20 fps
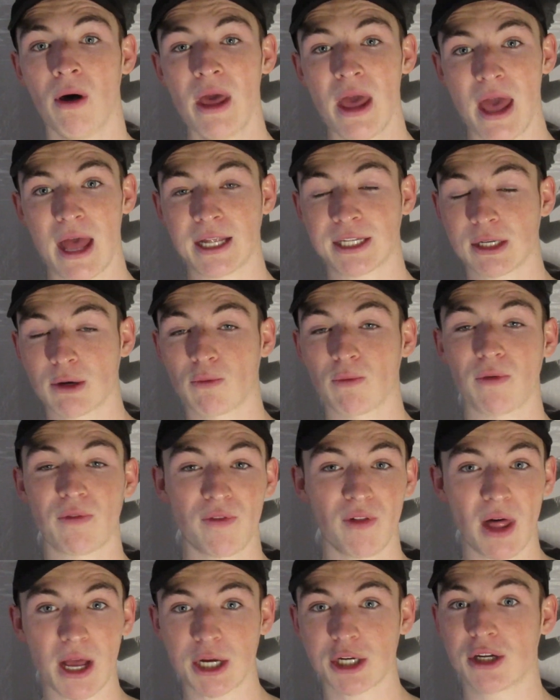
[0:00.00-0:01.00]
It's a
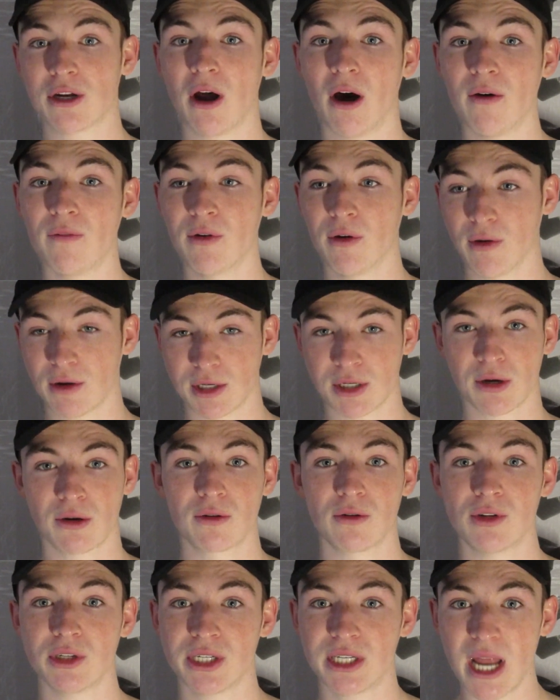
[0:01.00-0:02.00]
reflection of your
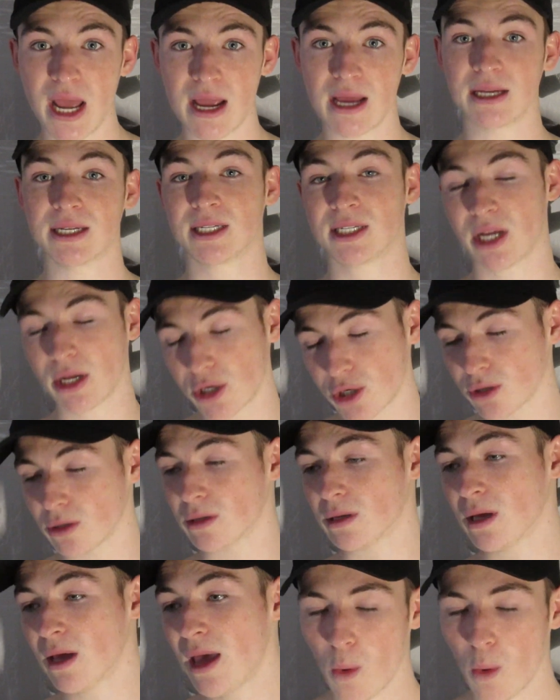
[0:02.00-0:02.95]
internal state, essentially.